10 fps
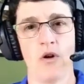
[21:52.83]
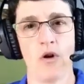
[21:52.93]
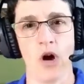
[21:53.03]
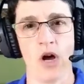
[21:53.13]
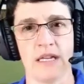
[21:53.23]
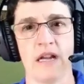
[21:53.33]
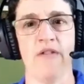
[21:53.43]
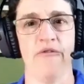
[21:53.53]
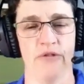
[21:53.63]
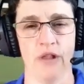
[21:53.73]
causing a
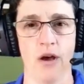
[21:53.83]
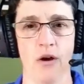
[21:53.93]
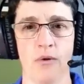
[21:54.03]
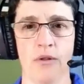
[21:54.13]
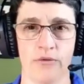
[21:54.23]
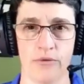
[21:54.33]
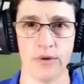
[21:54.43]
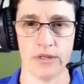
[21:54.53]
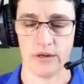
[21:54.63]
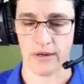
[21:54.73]
flow through
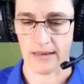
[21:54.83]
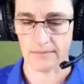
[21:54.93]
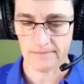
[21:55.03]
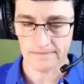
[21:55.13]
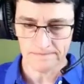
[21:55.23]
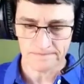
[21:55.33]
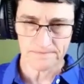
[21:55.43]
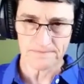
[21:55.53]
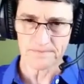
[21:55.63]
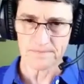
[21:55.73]
a circuit.
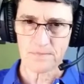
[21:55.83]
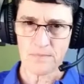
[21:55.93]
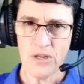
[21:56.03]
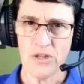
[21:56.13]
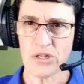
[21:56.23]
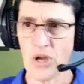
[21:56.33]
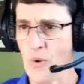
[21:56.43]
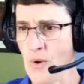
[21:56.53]
So